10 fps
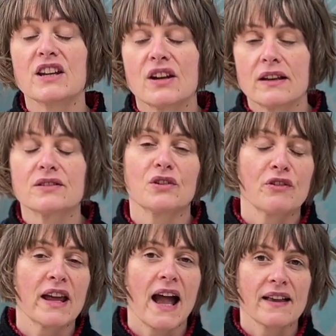as
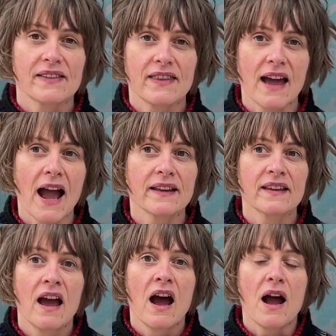that.
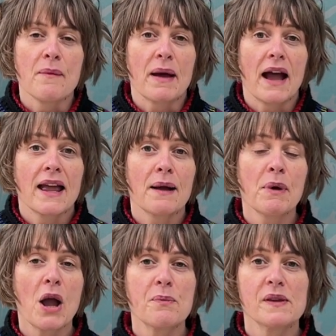I am
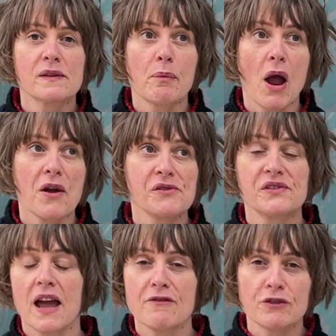hoping to
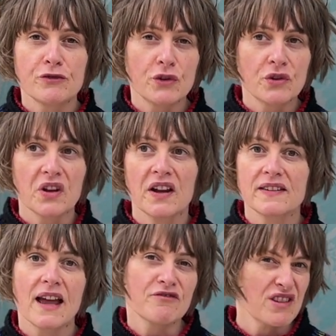post every fortnight,
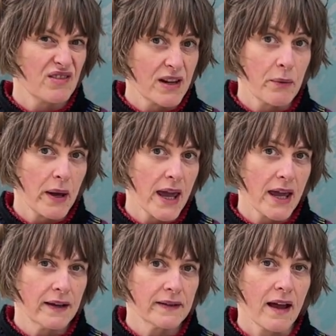every 3
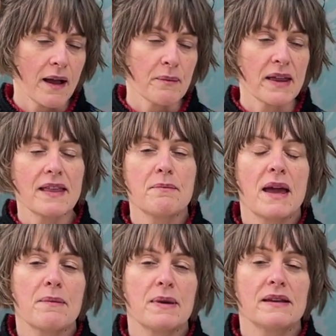weeks, and there
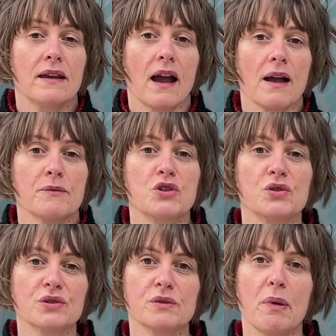may be
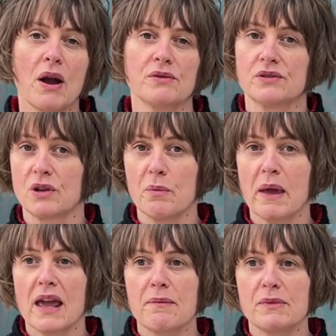shorter posts
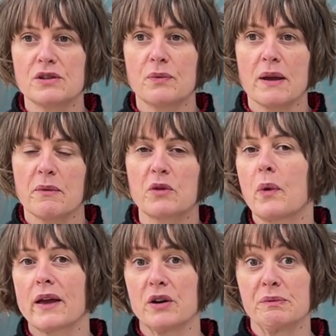coming in between with
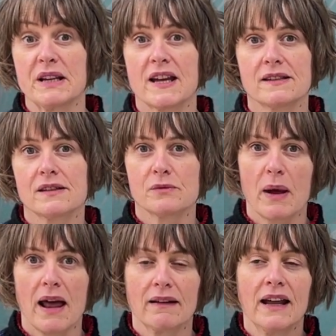quick updates as
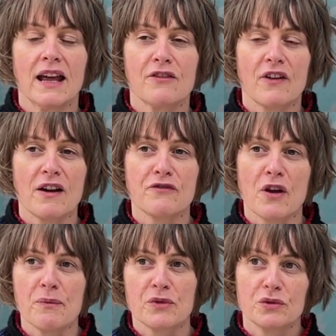well, if
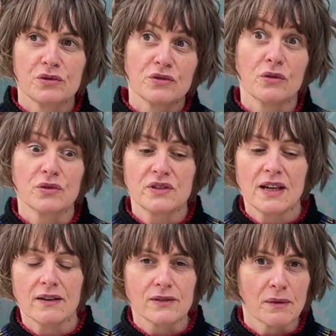I've thought or
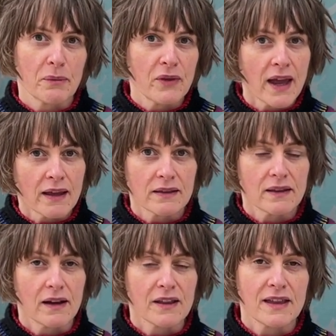seen of something
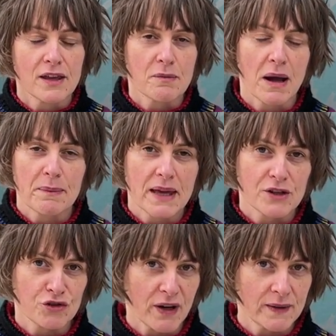that I think you might be
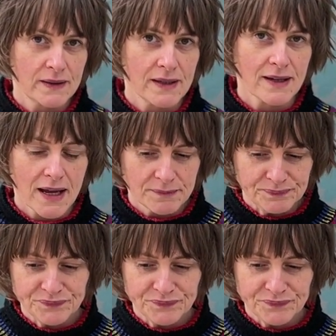interested in.